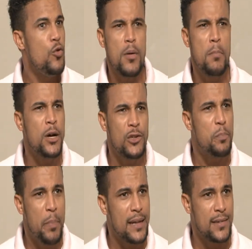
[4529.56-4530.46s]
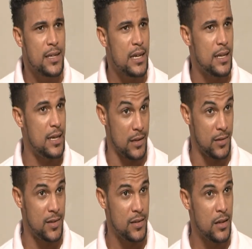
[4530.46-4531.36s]
you're much better than
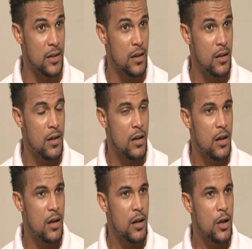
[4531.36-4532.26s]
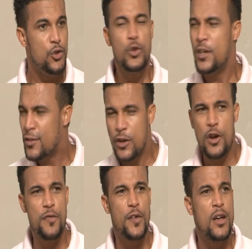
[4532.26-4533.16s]
this. You
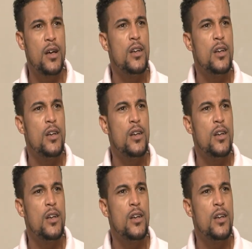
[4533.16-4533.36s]
deserve